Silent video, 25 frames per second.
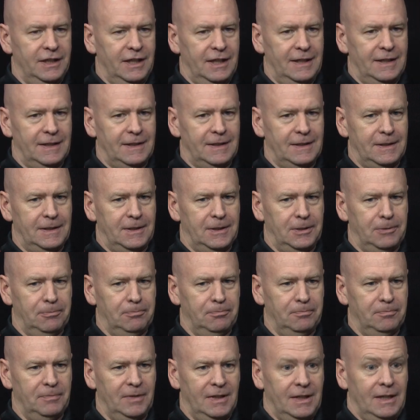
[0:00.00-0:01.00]

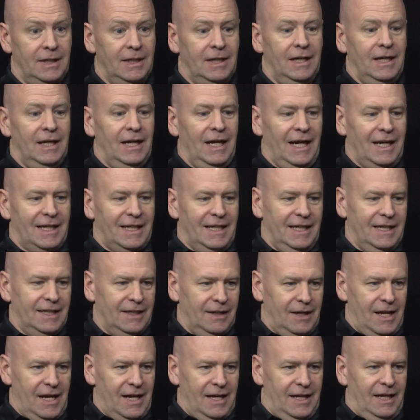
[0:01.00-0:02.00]

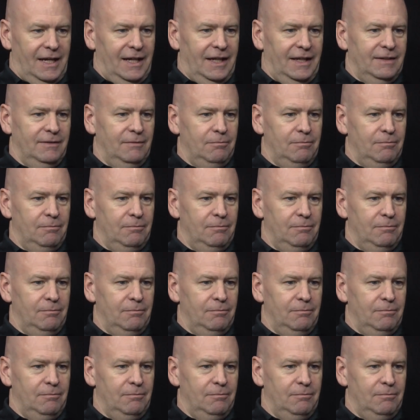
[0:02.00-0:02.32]
again,